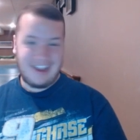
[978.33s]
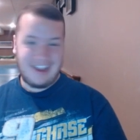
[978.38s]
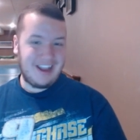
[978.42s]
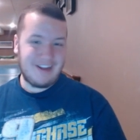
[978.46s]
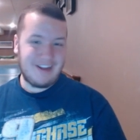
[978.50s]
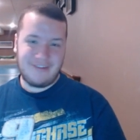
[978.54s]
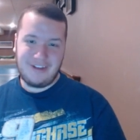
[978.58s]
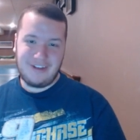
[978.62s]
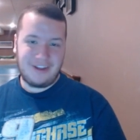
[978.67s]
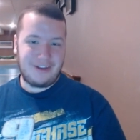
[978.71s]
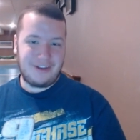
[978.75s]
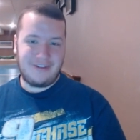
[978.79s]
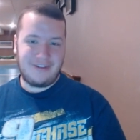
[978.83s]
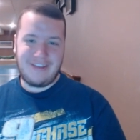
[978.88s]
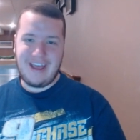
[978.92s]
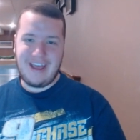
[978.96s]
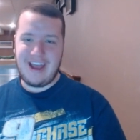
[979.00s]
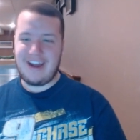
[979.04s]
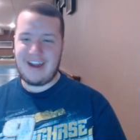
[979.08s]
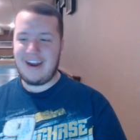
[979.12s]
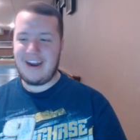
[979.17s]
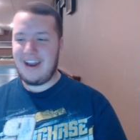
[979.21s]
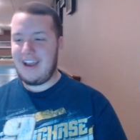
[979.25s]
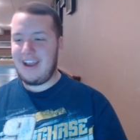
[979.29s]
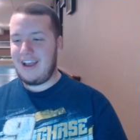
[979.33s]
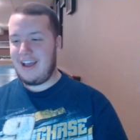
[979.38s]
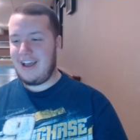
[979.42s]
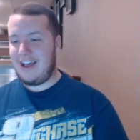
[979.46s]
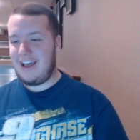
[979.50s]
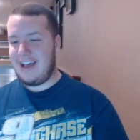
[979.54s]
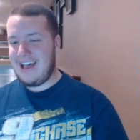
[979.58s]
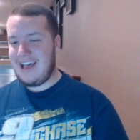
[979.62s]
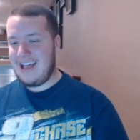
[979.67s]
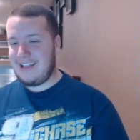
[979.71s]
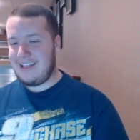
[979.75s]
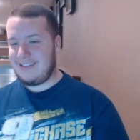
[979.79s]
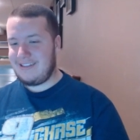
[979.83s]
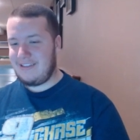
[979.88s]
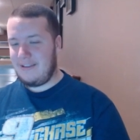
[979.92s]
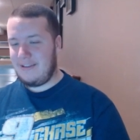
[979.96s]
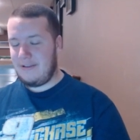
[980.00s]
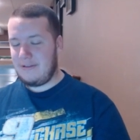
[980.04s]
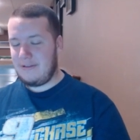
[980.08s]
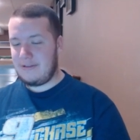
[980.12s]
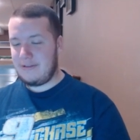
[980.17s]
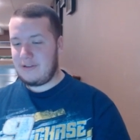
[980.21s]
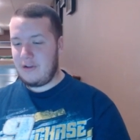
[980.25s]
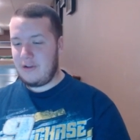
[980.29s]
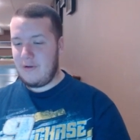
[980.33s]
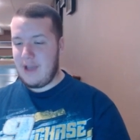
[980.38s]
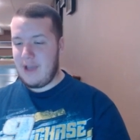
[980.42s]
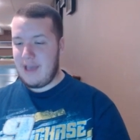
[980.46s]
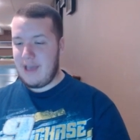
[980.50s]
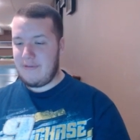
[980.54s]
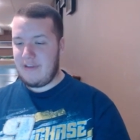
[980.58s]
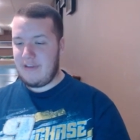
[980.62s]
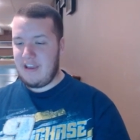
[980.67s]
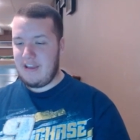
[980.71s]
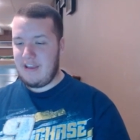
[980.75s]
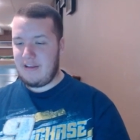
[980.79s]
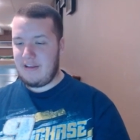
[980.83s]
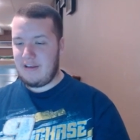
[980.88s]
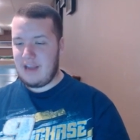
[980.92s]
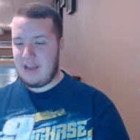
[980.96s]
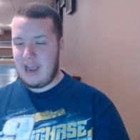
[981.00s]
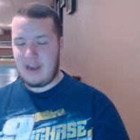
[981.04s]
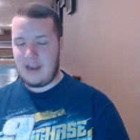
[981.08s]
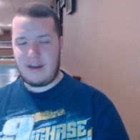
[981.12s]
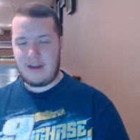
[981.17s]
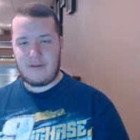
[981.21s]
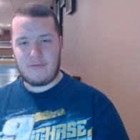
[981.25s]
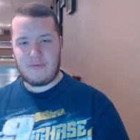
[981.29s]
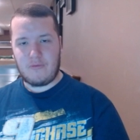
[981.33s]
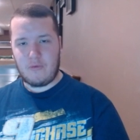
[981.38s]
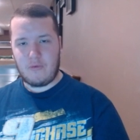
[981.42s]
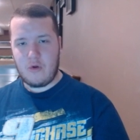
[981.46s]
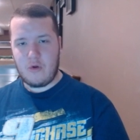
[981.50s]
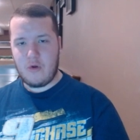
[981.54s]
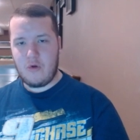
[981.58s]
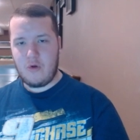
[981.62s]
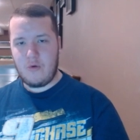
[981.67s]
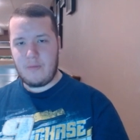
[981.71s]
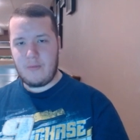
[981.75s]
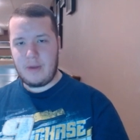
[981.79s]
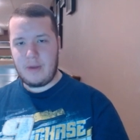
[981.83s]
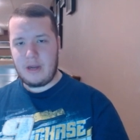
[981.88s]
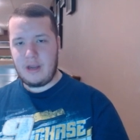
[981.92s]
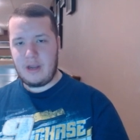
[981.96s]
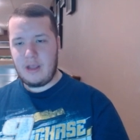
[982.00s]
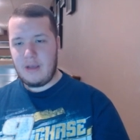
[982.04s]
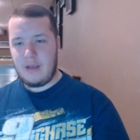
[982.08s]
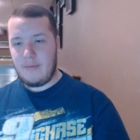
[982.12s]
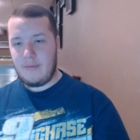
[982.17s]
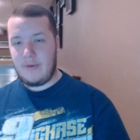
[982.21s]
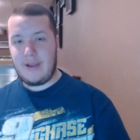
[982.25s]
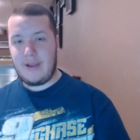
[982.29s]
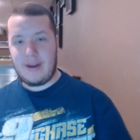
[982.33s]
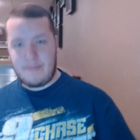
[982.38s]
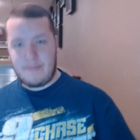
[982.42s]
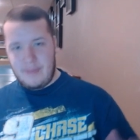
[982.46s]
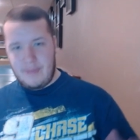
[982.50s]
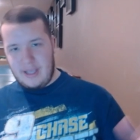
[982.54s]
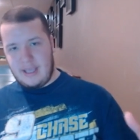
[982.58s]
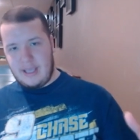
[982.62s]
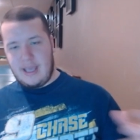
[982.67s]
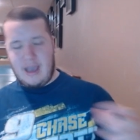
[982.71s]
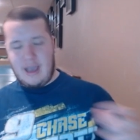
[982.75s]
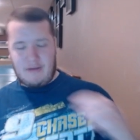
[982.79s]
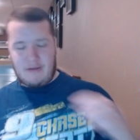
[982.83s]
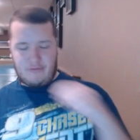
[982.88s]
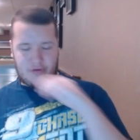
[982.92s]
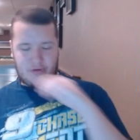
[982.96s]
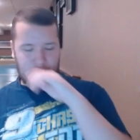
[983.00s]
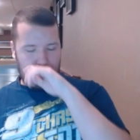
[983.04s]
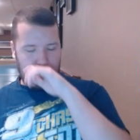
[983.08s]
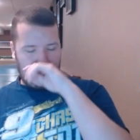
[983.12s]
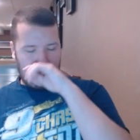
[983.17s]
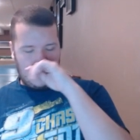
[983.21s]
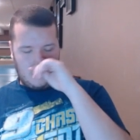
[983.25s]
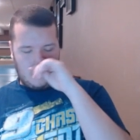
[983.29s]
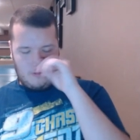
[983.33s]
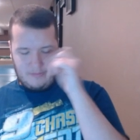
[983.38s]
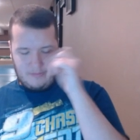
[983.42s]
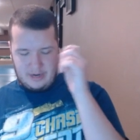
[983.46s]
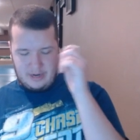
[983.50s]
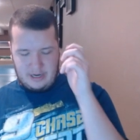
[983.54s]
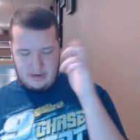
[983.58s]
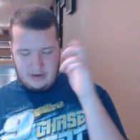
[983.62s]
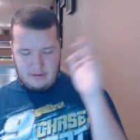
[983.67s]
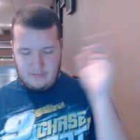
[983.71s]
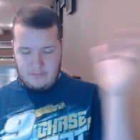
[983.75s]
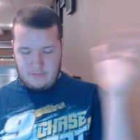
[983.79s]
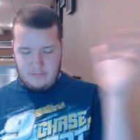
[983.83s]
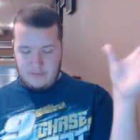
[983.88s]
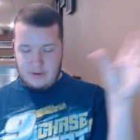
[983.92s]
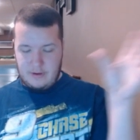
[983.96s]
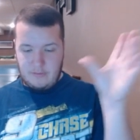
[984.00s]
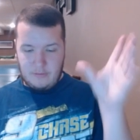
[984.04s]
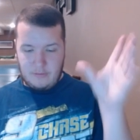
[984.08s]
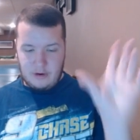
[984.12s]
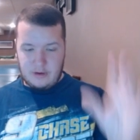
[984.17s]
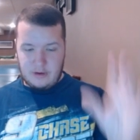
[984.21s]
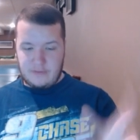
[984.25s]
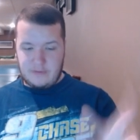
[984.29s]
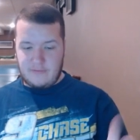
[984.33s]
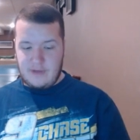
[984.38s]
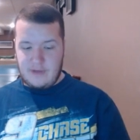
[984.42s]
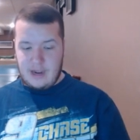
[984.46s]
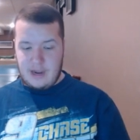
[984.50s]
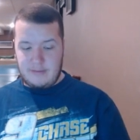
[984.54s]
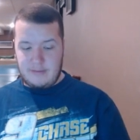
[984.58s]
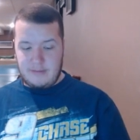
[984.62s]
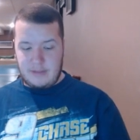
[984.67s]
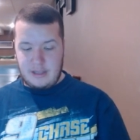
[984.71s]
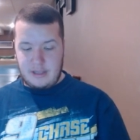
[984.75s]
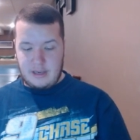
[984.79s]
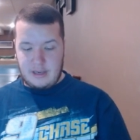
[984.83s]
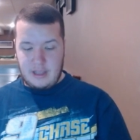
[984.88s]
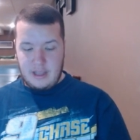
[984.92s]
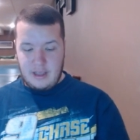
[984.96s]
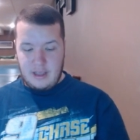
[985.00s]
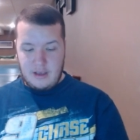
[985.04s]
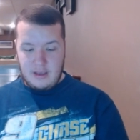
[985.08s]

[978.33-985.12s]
Can't really do that. Uh, it's a little too heavy and not enough room. And but we had a big couch too, and you know, it worked fine. I mean,